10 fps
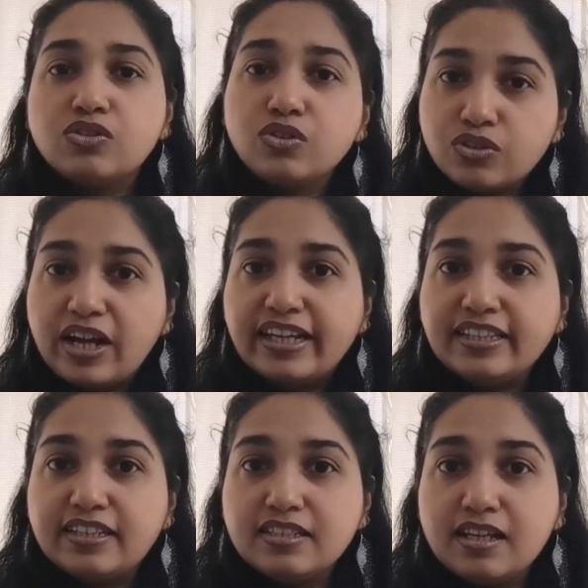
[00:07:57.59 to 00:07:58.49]
So try
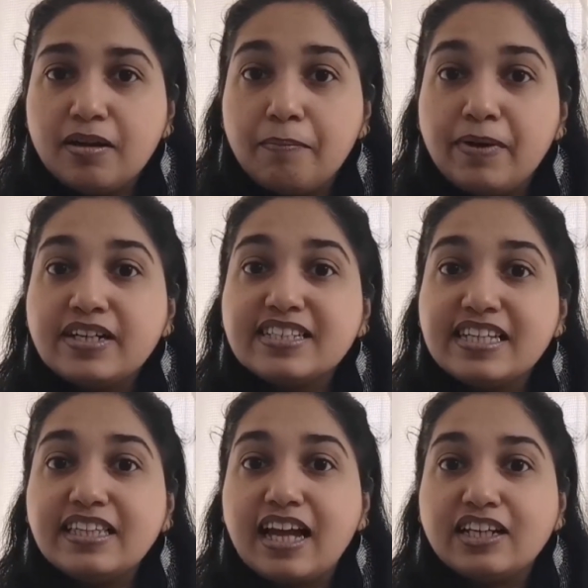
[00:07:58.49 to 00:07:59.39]
these, but
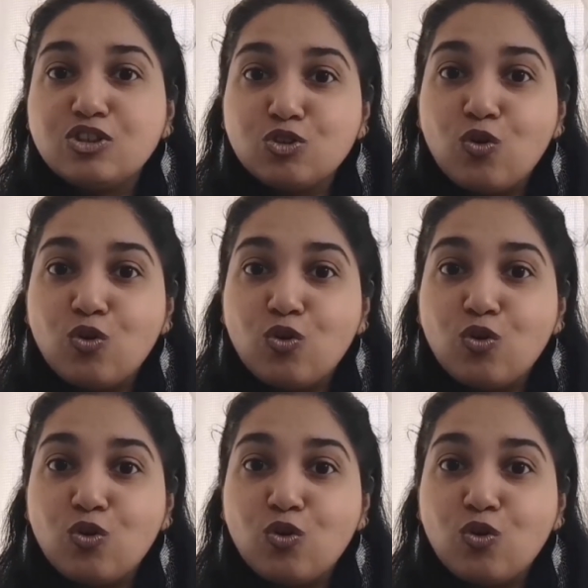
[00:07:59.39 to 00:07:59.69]
see that you